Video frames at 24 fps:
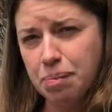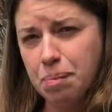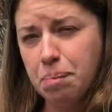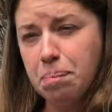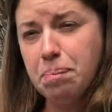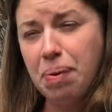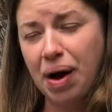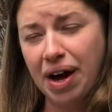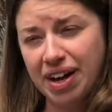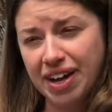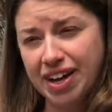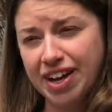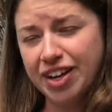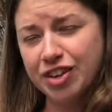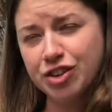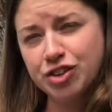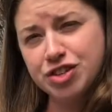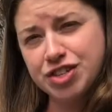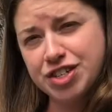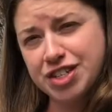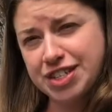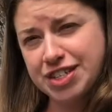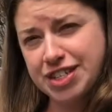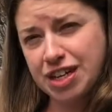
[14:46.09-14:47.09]
bug
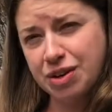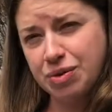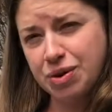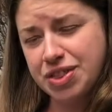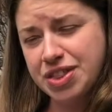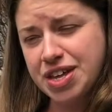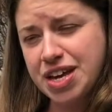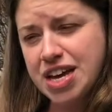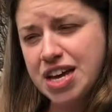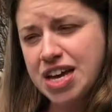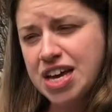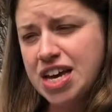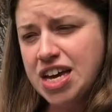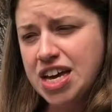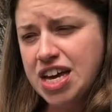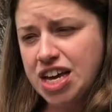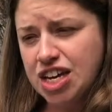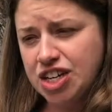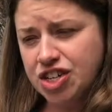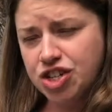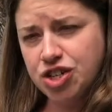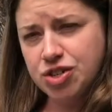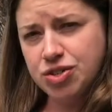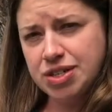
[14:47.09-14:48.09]
killers to deal with
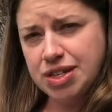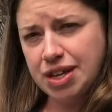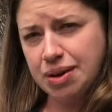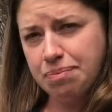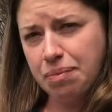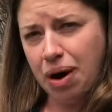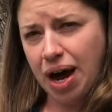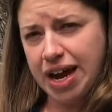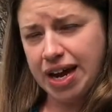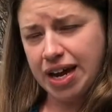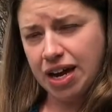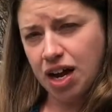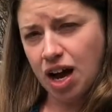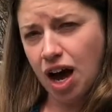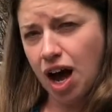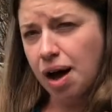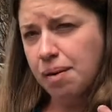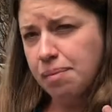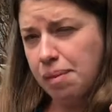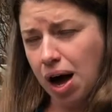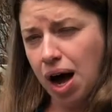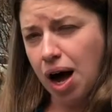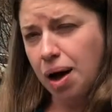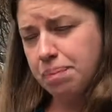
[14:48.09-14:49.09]
issues that might
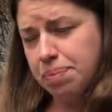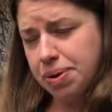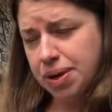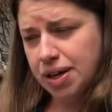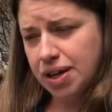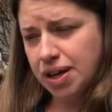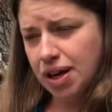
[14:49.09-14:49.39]
come up